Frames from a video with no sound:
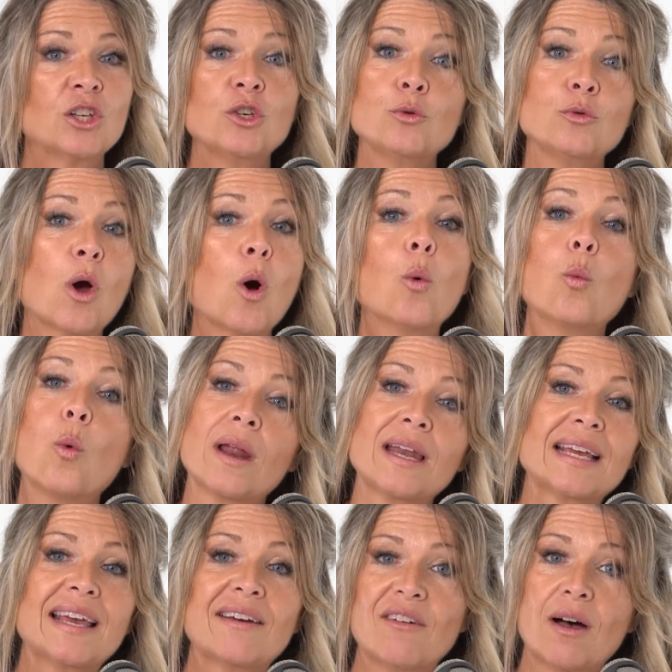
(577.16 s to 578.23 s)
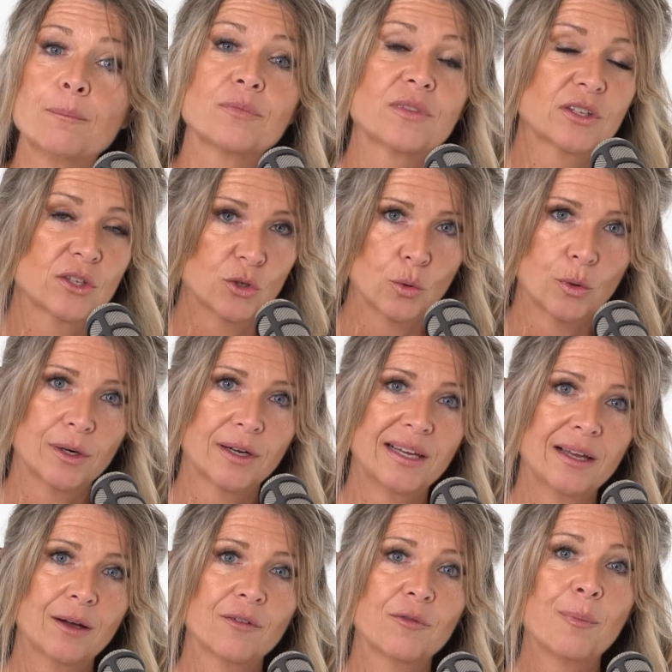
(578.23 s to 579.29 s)
You don't want to give up the
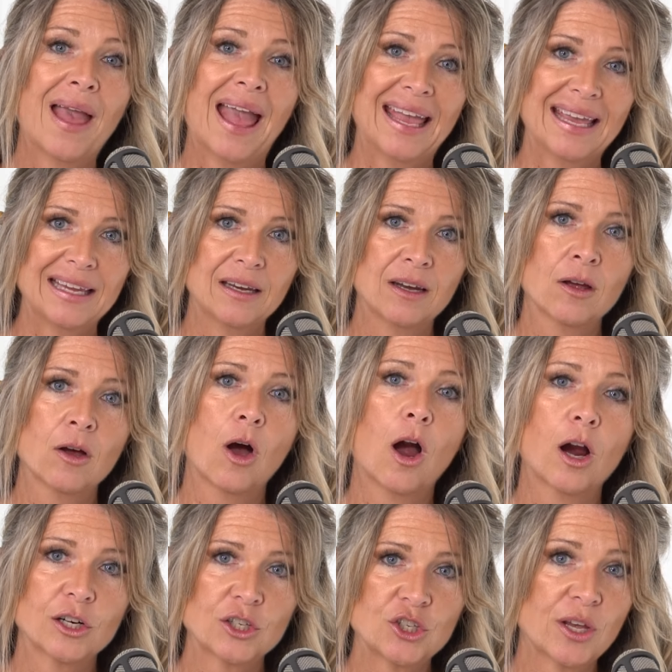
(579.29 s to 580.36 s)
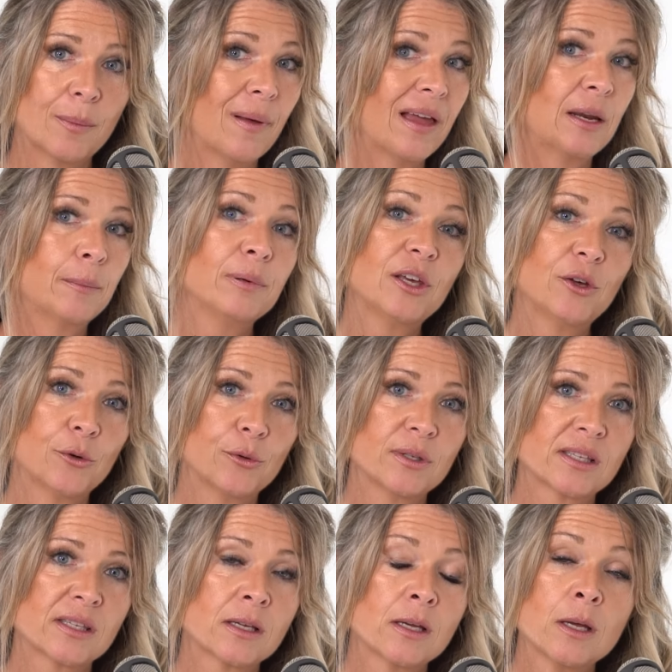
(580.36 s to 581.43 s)
story of pain, hardship, and
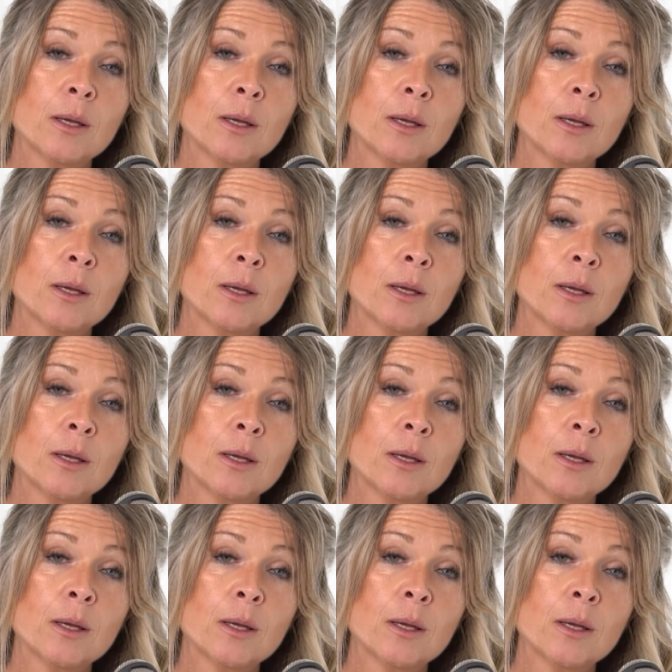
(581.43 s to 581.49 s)
abuse